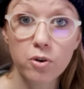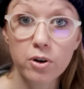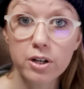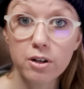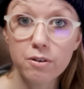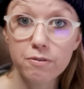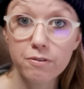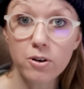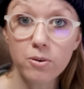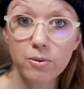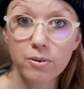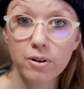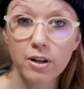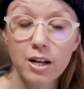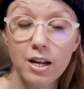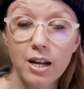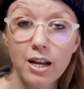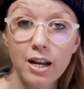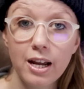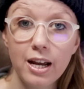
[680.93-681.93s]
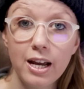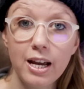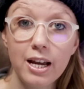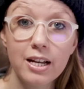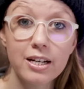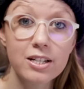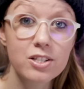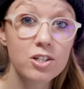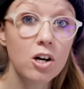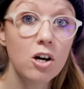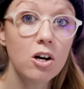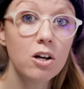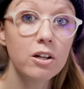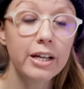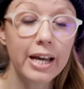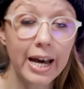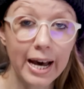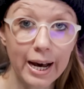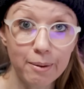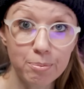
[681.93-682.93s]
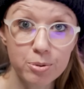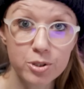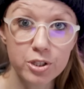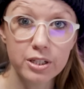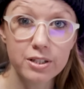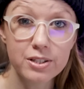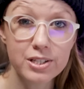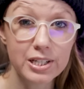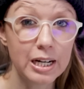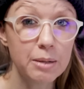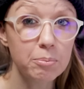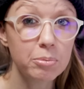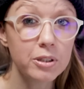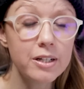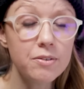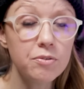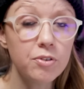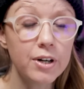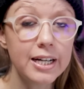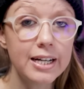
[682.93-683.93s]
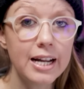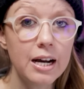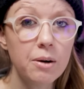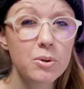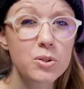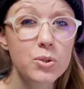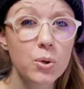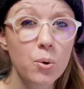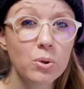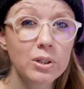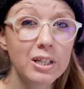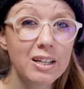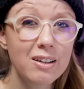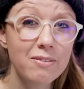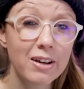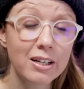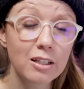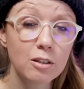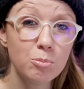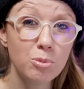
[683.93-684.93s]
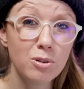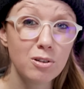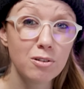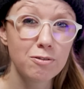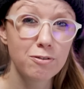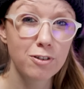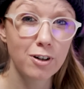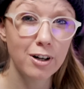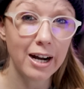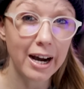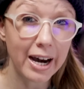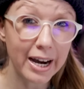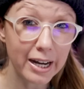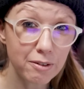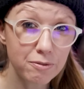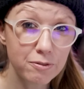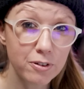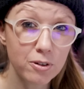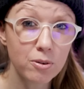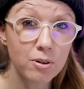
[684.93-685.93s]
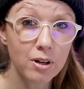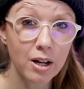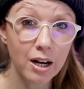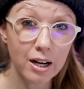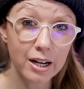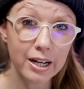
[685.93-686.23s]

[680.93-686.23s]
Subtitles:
for your phone, and it's called Captions. And I believe right now it's only available for iPhone,